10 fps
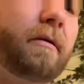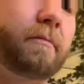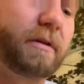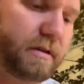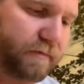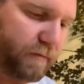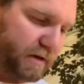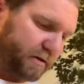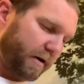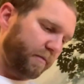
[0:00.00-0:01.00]

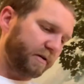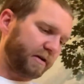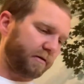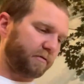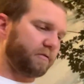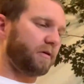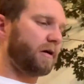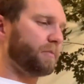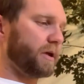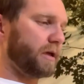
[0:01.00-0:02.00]
Mr. Edwards can draw
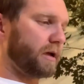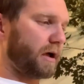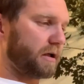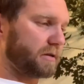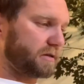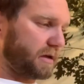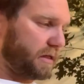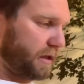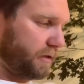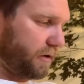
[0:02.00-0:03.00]
pecans. I
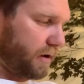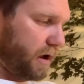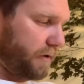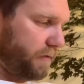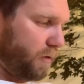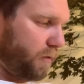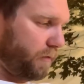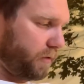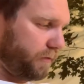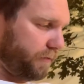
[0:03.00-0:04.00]
think they're kind of
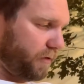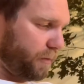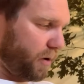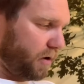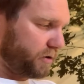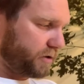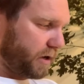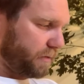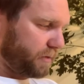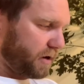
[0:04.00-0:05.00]
oval, football
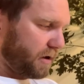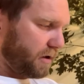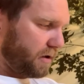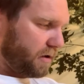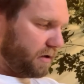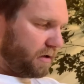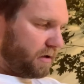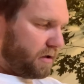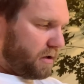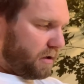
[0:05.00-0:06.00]
shaped.
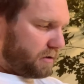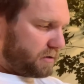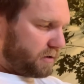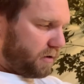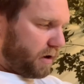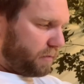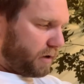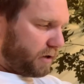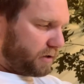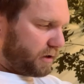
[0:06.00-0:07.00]
So I'm
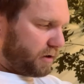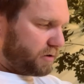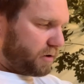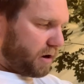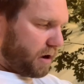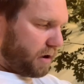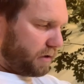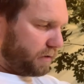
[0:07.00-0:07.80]
just gonna draw